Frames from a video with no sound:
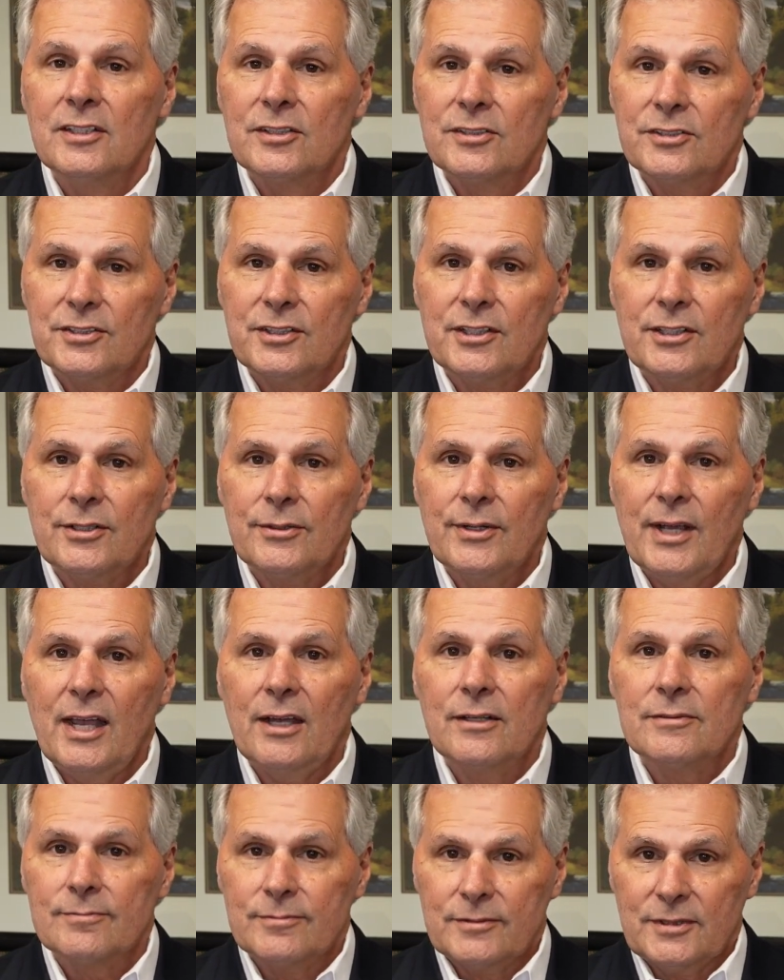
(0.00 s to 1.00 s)
stick
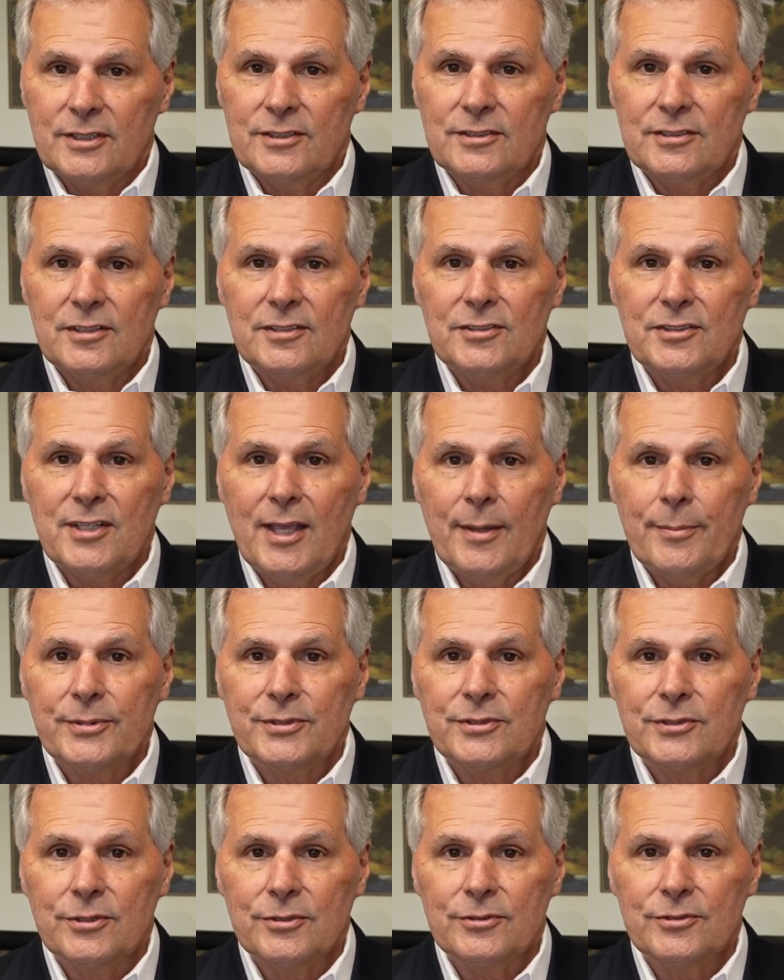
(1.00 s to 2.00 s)
around because this
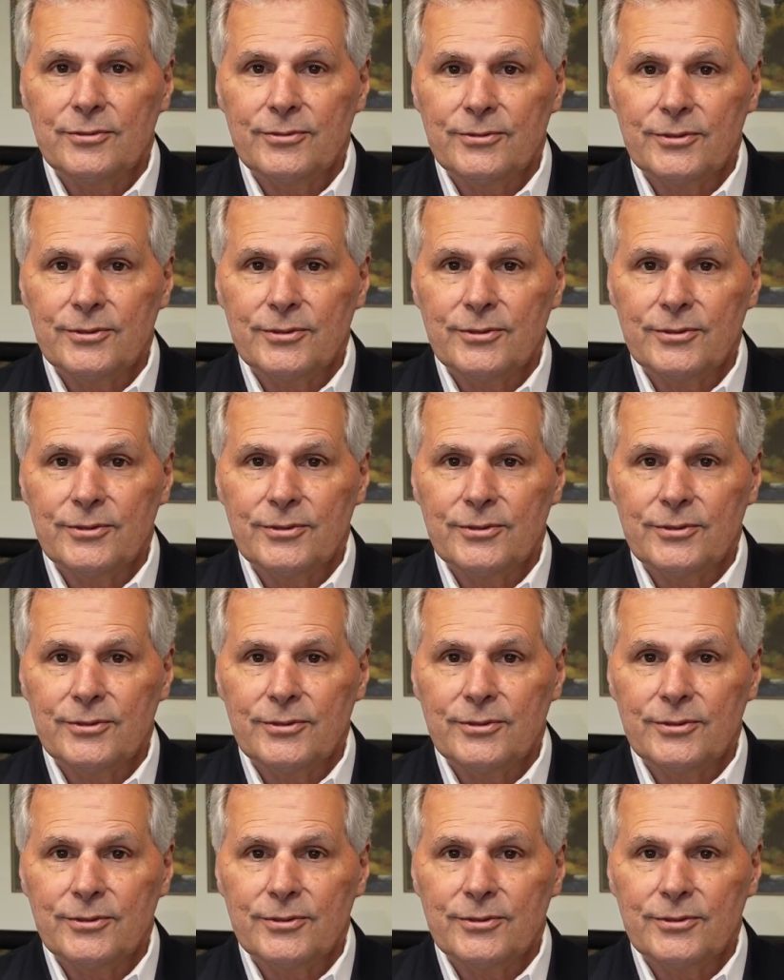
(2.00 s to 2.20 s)
episode's